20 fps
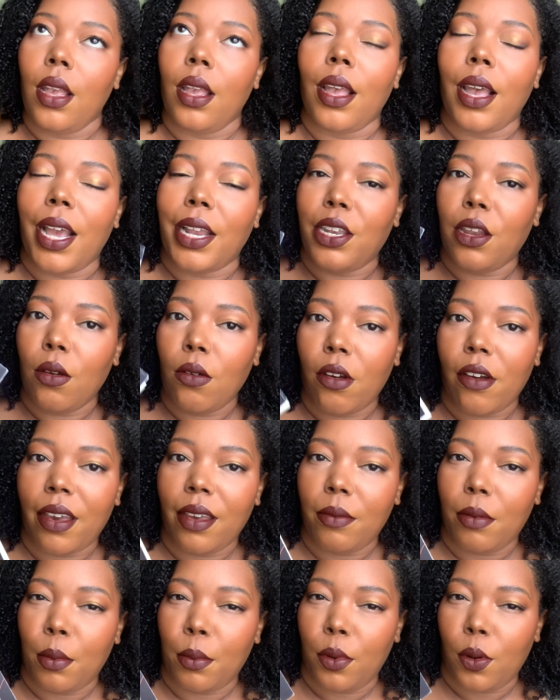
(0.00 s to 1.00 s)
I don't quite
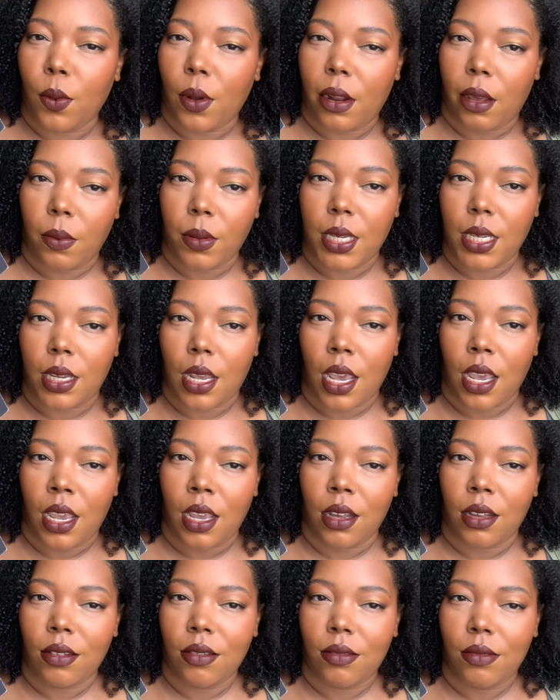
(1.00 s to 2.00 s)
remember what I was
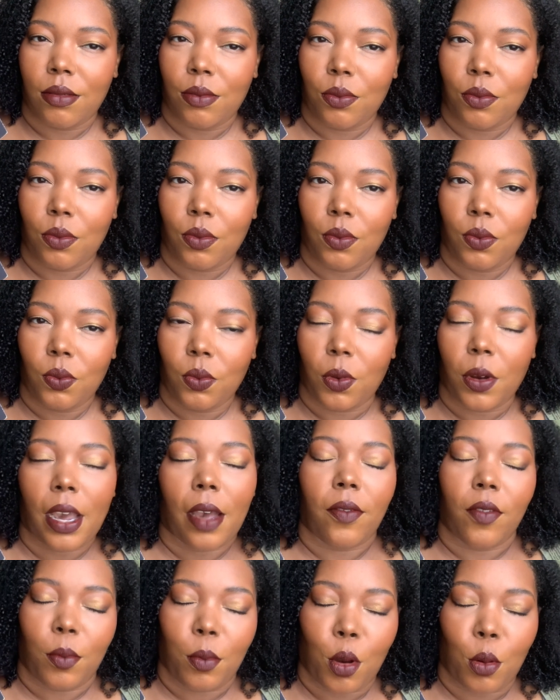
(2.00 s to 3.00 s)
saying. We're
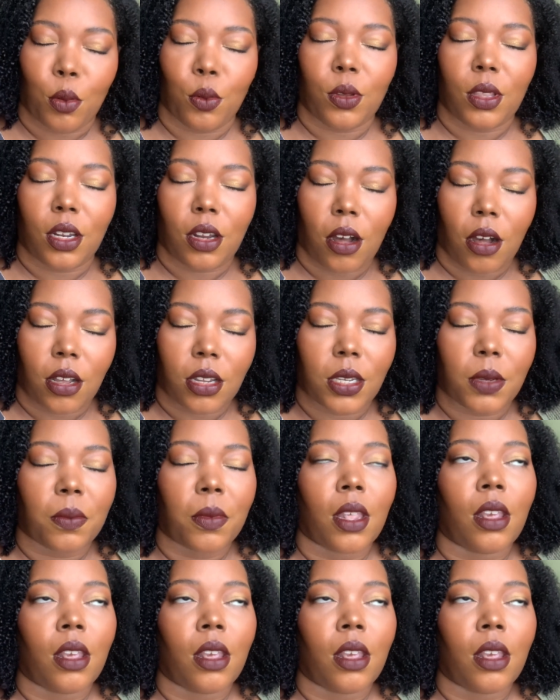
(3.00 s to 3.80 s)
having a moment with the dogs.